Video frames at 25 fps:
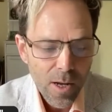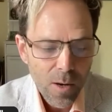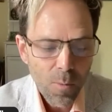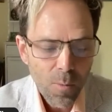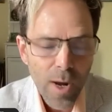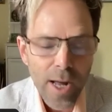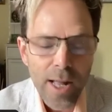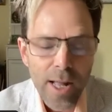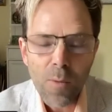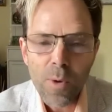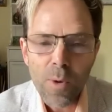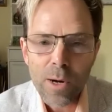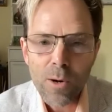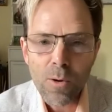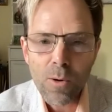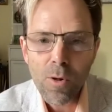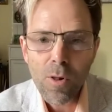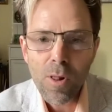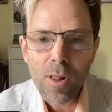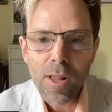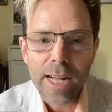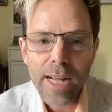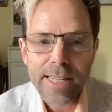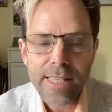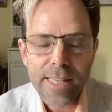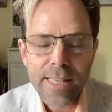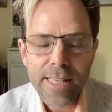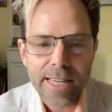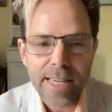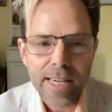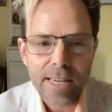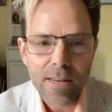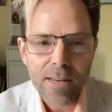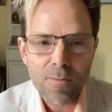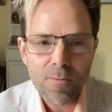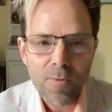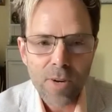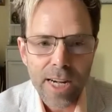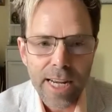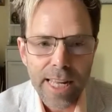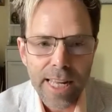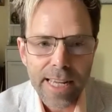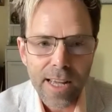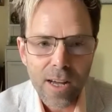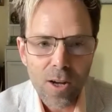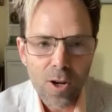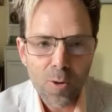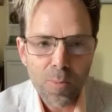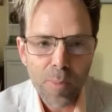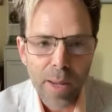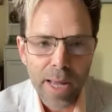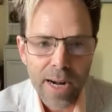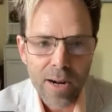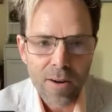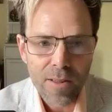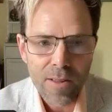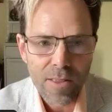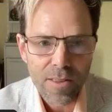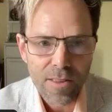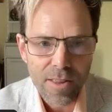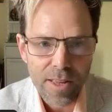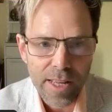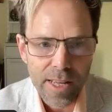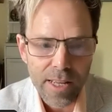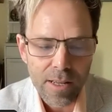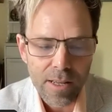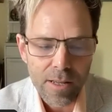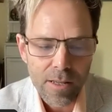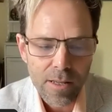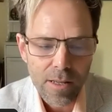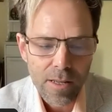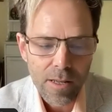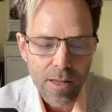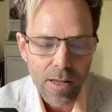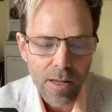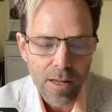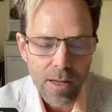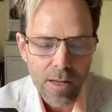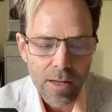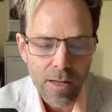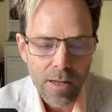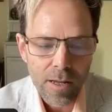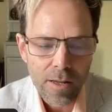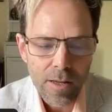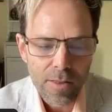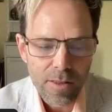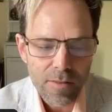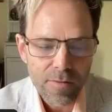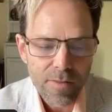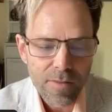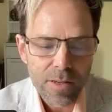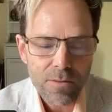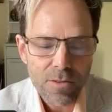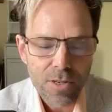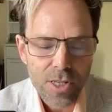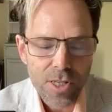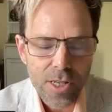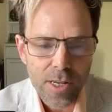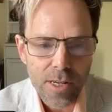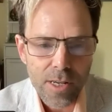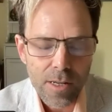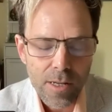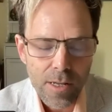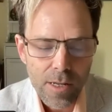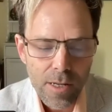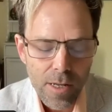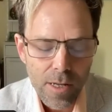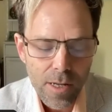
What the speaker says: well, we're all, I take it, really co-parenting the future.